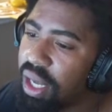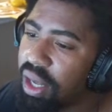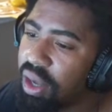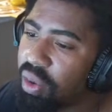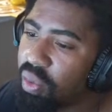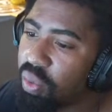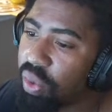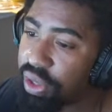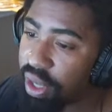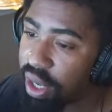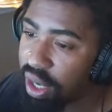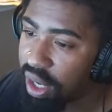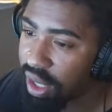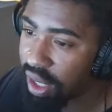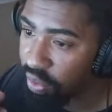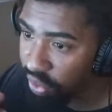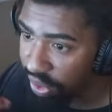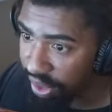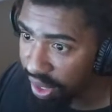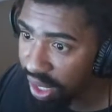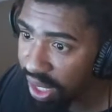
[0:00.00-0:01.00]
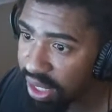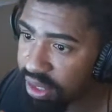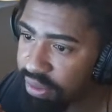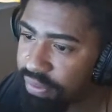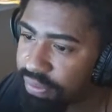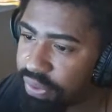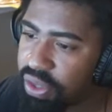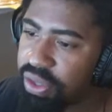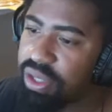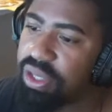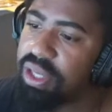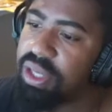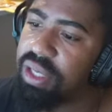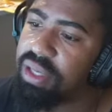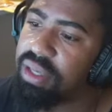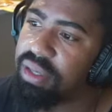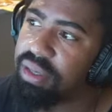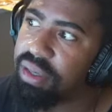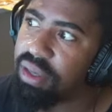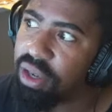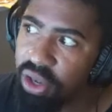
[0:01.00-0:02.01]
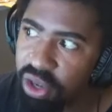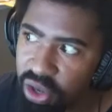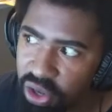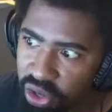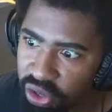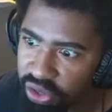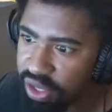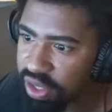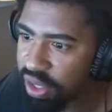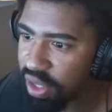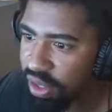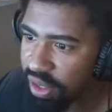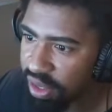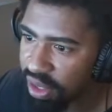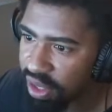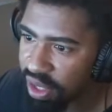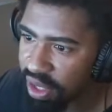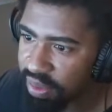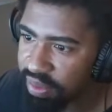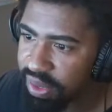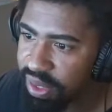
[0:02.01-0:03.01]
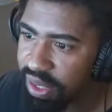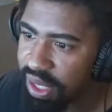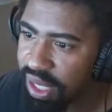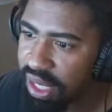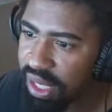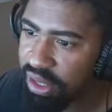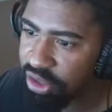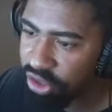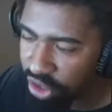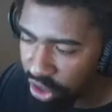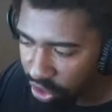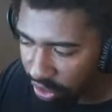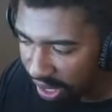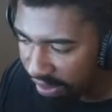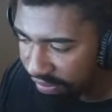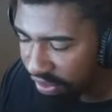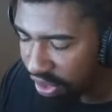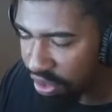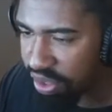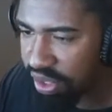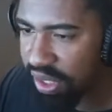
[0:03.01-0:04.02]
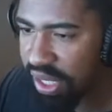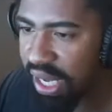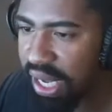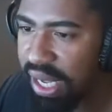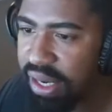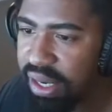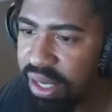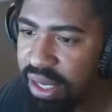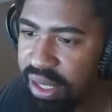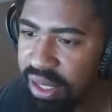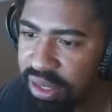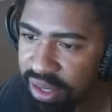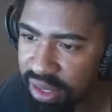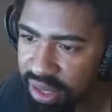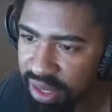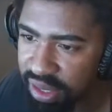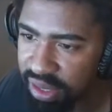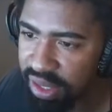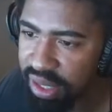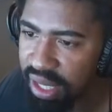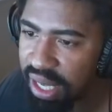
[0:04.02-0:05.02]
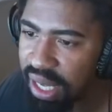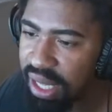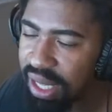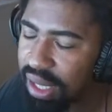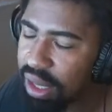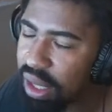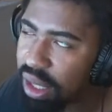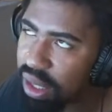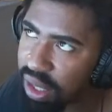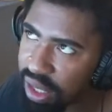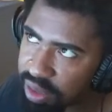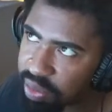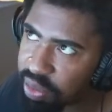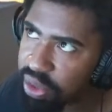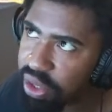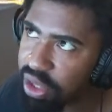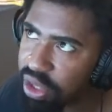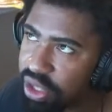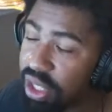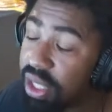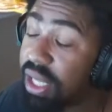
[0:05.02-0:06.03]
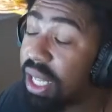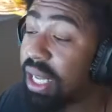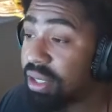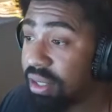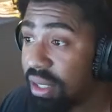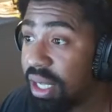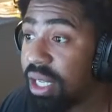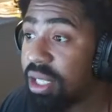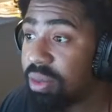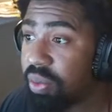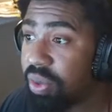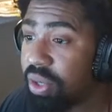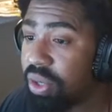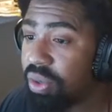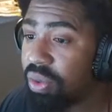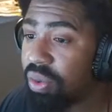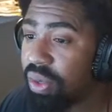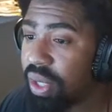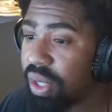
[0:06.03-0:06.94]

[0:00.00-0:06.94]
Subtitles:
with us versus all these other clubs, and then, you know, having your standings and this and that. I think that's pretty legit. That's pretty cool.